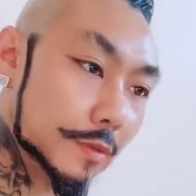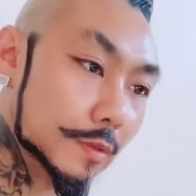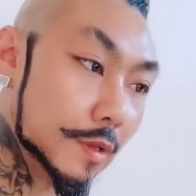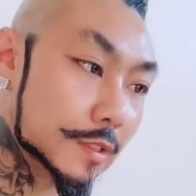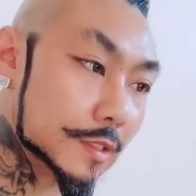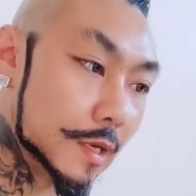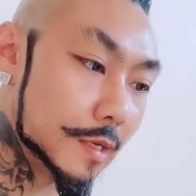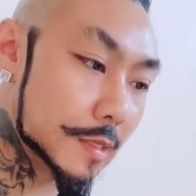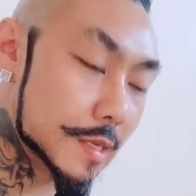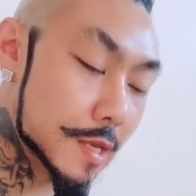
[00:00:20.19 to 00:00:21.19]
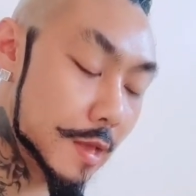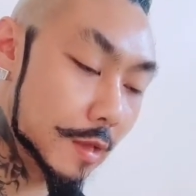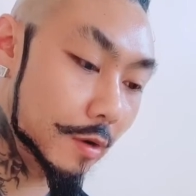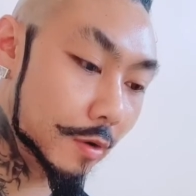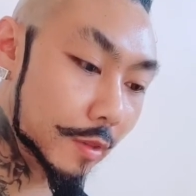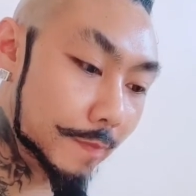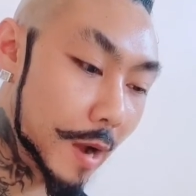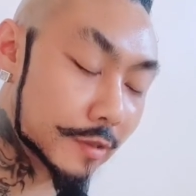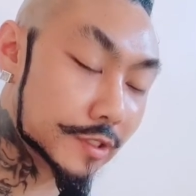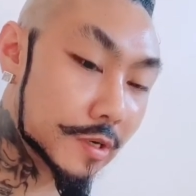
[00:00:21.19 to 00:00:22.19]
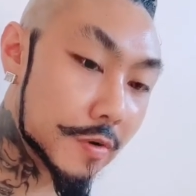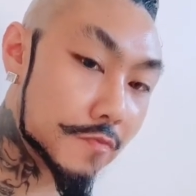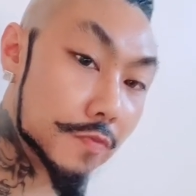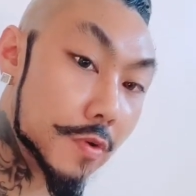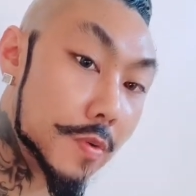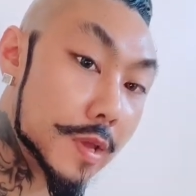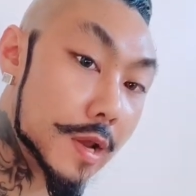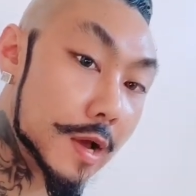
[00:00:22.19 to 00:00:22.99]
looks like, or the power steering fluid